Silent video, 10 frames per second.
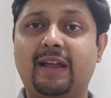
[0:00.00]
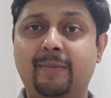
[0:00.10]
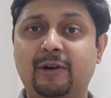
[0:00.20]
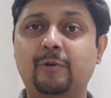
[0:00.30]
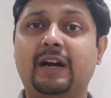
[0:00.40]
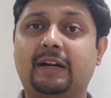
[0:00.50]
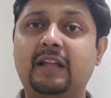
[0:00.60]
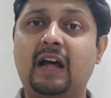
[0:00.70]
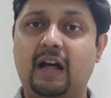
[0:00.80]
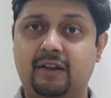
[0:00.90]
able to get
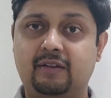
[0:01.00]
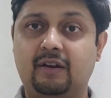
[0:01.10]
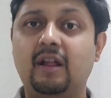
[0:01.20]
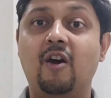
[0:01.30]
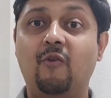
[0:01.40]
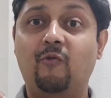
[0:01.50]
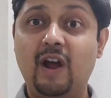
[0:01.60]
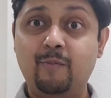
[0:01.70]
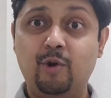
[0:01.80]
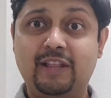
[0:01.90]
the answer.
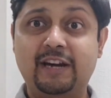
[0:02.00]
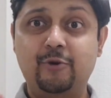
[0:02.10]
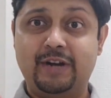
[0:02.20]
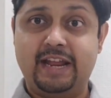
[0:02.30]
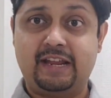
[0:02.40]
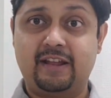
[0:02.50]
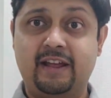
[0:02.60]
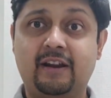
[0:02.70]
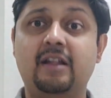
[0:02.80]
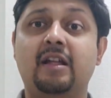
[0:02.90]
One more thing to take care.